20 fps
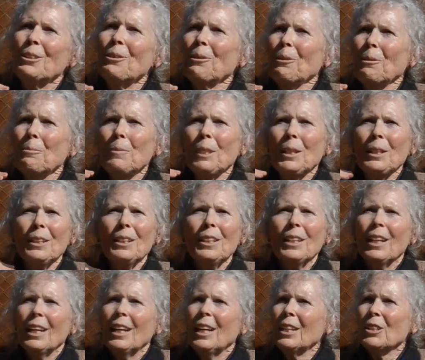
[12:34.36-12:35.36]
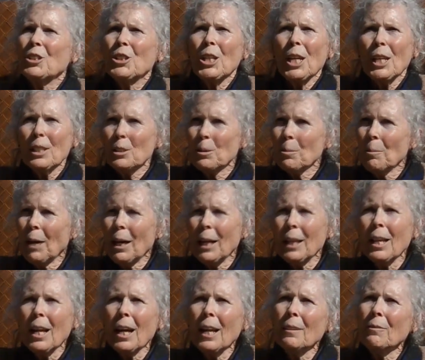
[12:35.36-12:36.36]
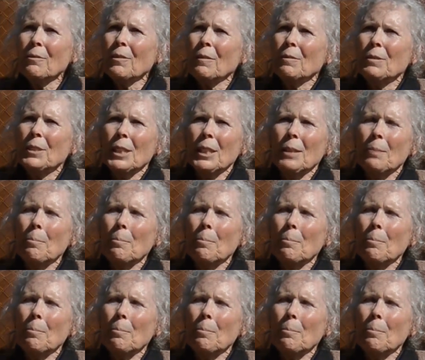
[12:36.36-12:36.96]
You know, I mean, it changed my life. I've seen